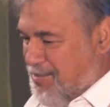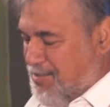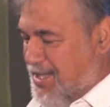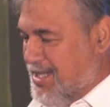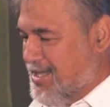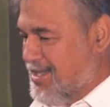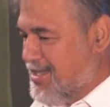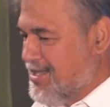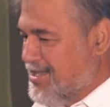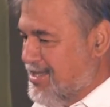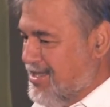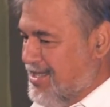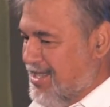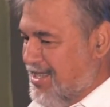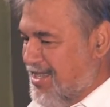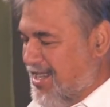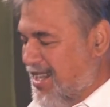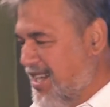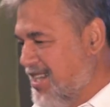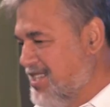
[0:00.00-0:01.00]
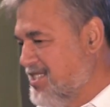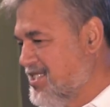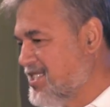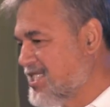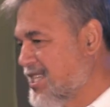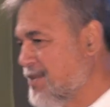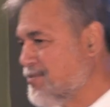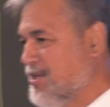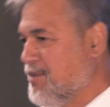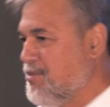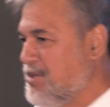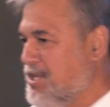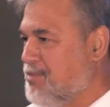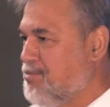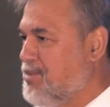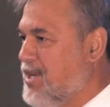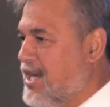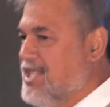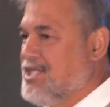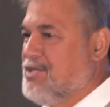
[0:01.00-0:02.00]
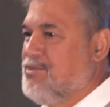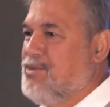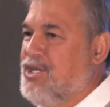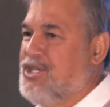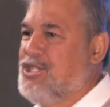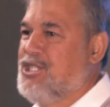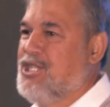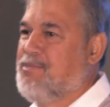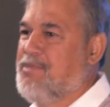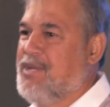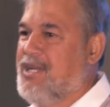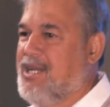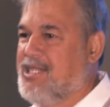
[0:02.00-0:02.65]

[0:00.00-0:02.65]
But I used to skip some of the praise and worship,